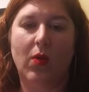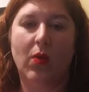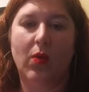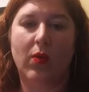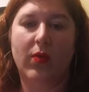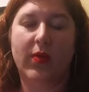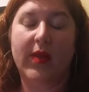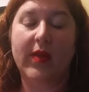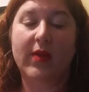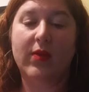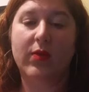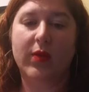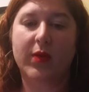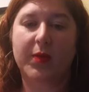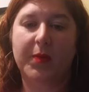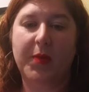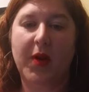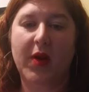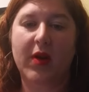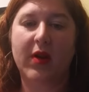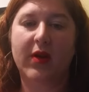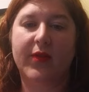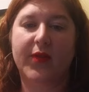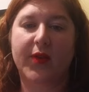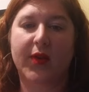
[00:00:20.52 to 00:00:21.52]
This was
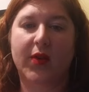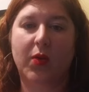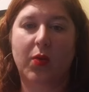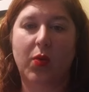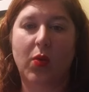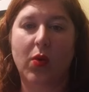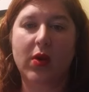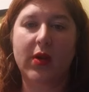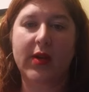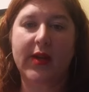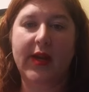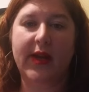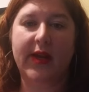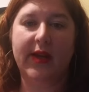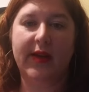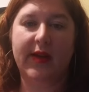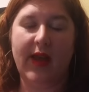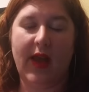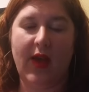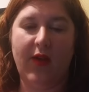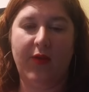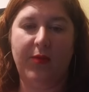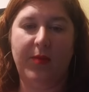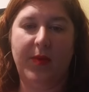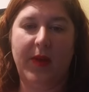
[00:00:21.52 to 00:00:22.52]
part of a coordinated
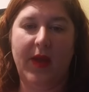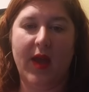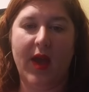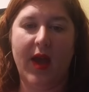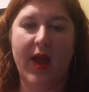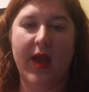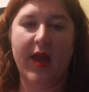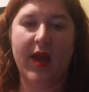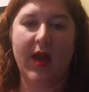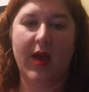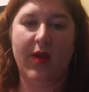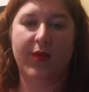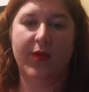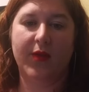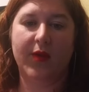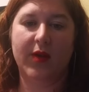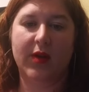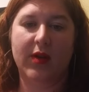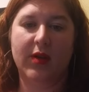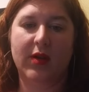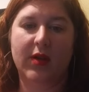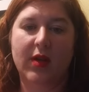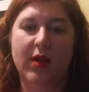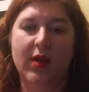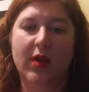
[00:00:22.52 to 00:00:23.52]
FBI
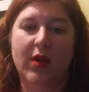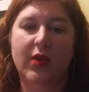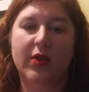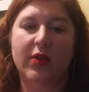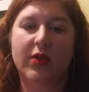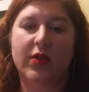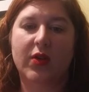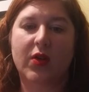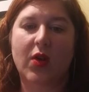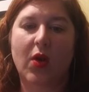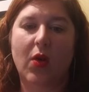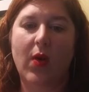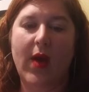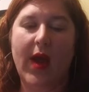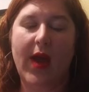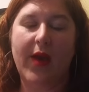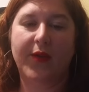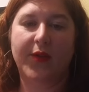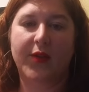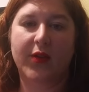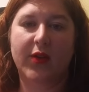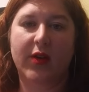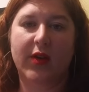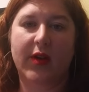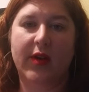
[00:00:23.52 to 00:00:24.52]
effort to go
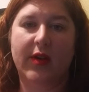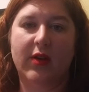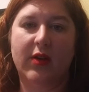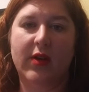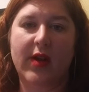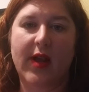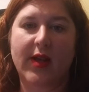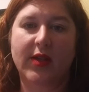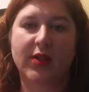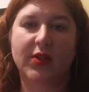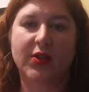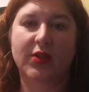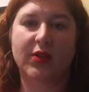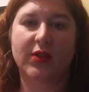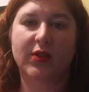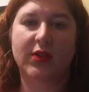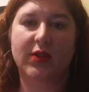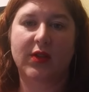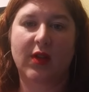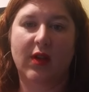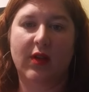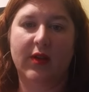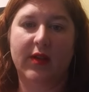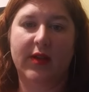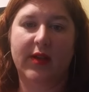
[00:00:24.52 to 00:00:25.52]
after international
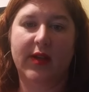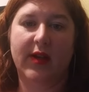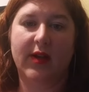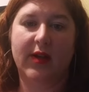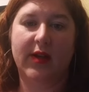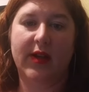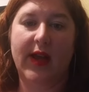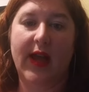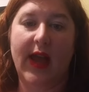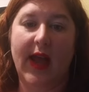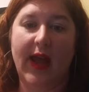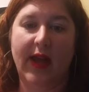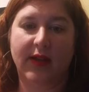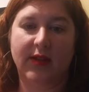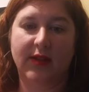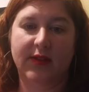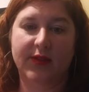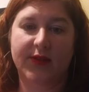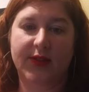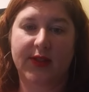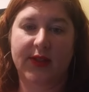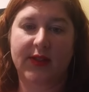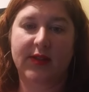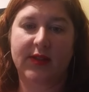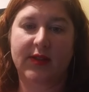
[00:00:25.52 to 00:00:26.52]
solidarity
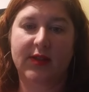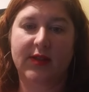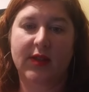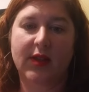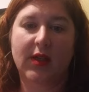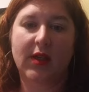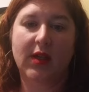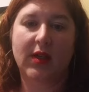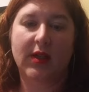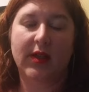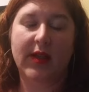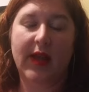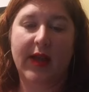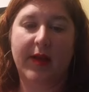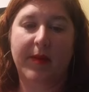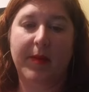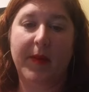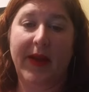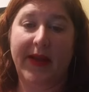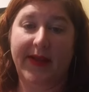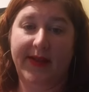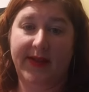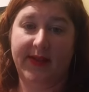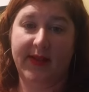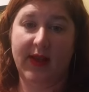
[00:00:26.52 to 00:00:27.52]
activists like
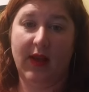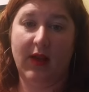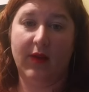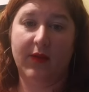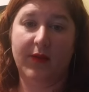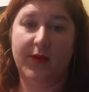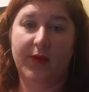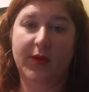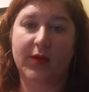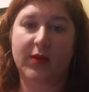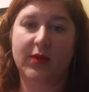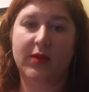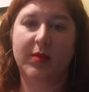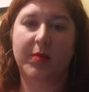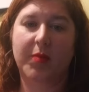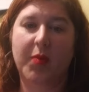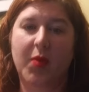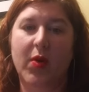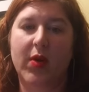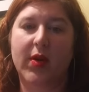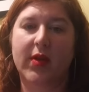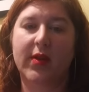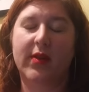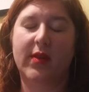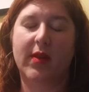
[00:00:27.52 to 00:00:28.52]
myself, who
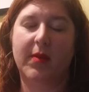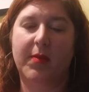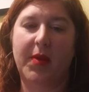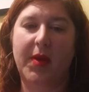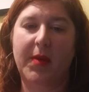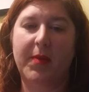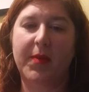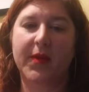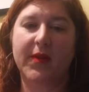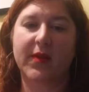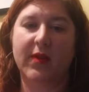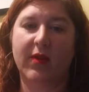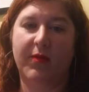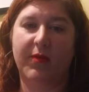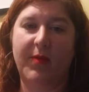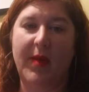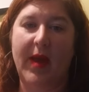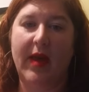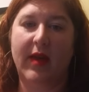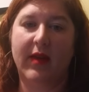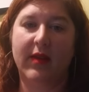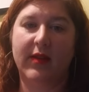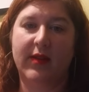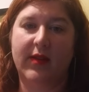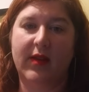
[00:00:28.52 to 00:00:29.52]
support the peoples of
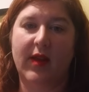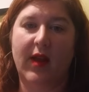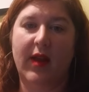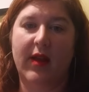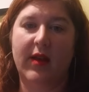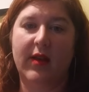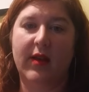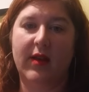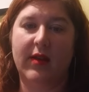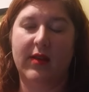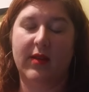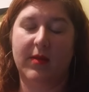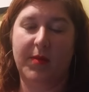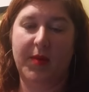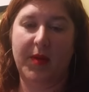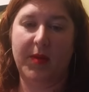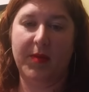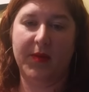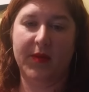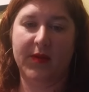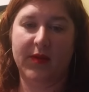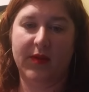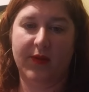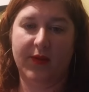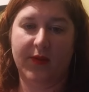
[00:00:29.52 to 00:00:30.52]
Palestine and the
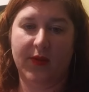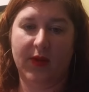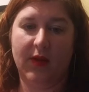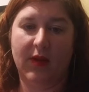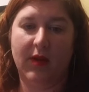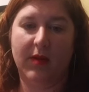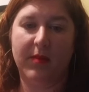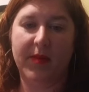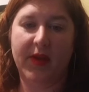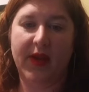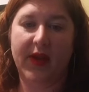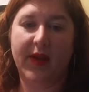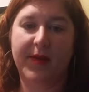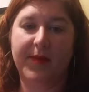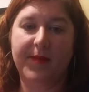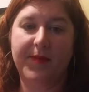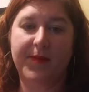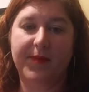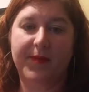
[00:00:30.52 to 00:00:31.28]
peoples of Colombia.